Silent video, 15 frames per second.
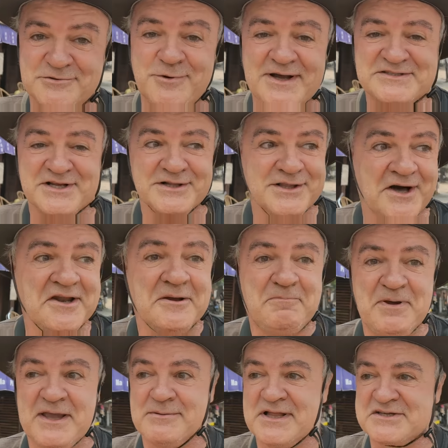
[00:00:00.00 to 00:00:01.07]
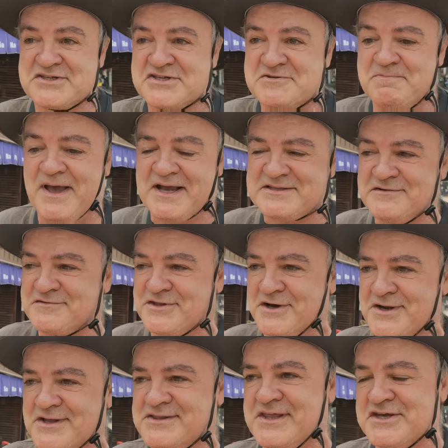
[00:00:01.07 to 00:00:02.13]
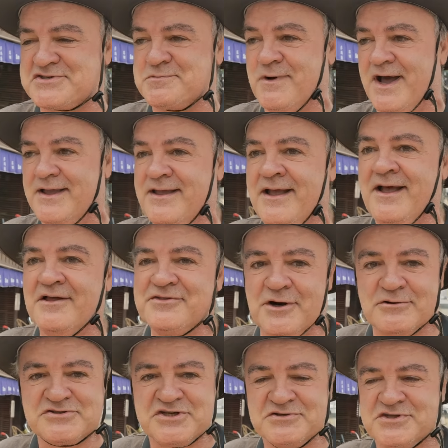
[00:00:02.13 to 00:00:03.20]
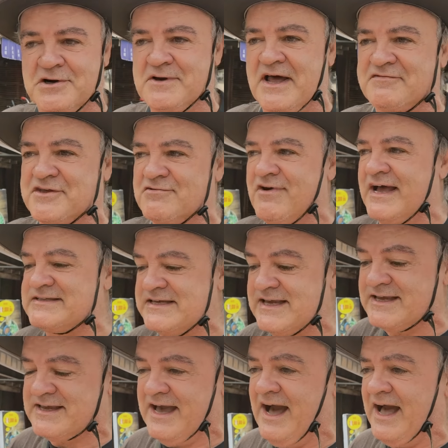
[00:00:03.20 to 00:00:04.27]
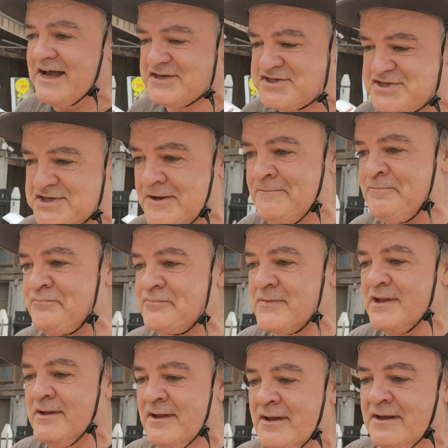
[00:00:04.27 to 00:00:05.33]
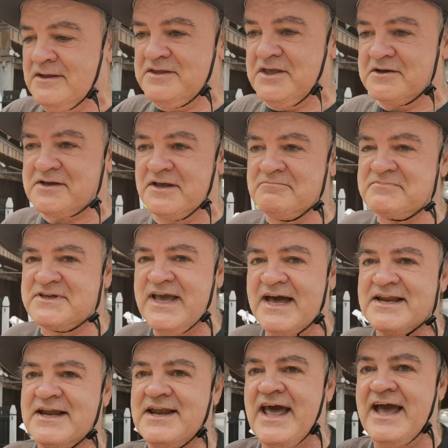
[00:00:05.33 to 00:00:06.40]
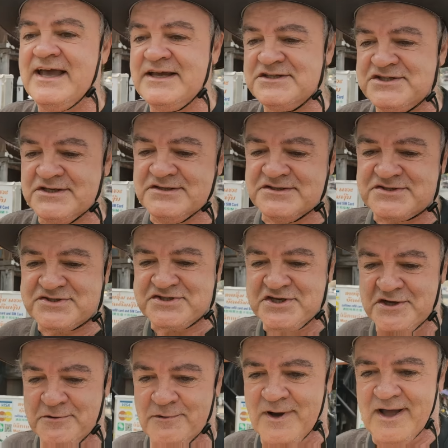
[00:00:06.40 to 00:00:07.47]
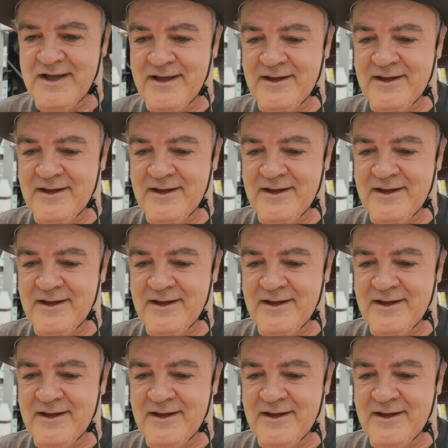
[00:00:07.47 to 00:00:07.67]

quite a lot of people, I suspect, have done it this way? Those who don't have the ready cash, you can get an agent to